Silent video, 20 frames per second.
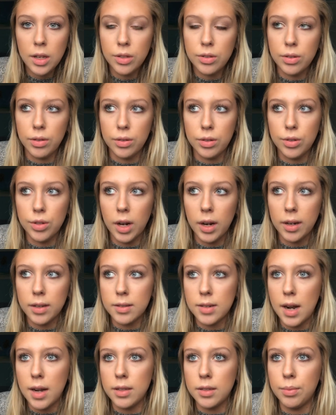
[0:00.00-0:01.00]
So the drug
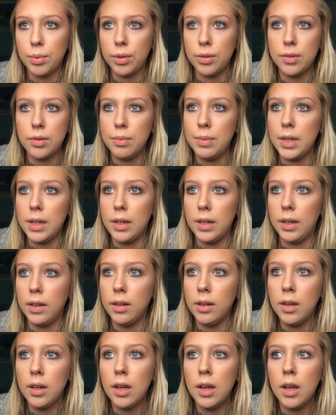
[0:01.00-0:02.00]
is not supposed to be
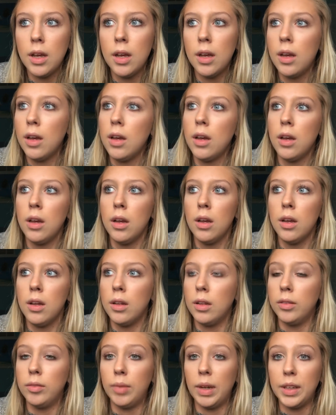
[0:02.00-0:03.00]

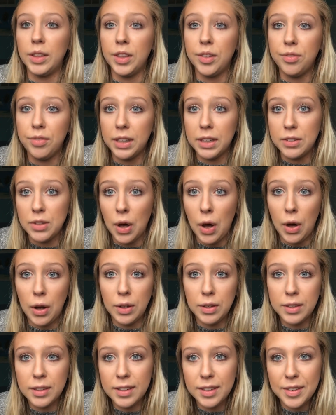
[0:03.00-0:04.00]
like the
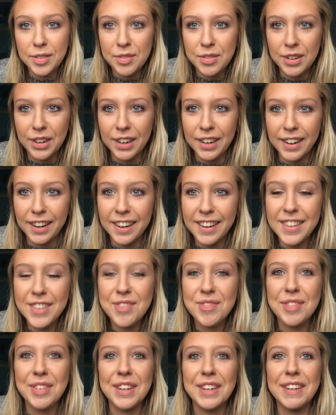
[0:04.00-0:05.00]
fix-all for
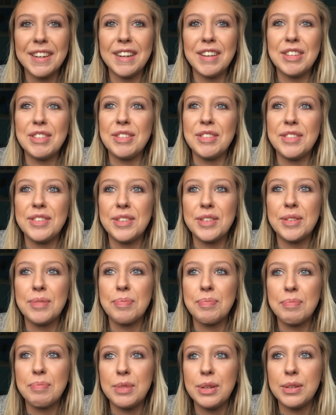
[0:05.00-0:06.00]
your issues.
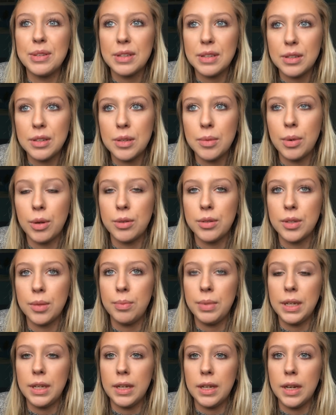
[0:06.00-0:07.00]
You're still supposed to
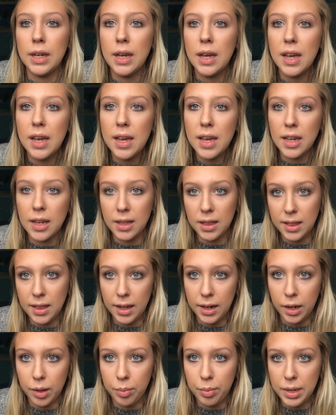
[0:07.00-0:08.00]
be in
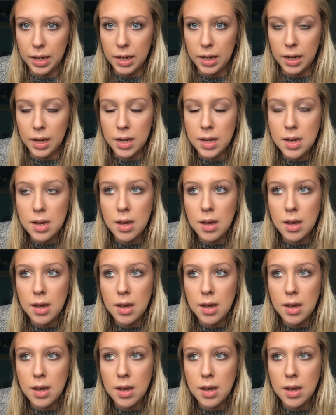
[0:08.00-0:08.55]
therapy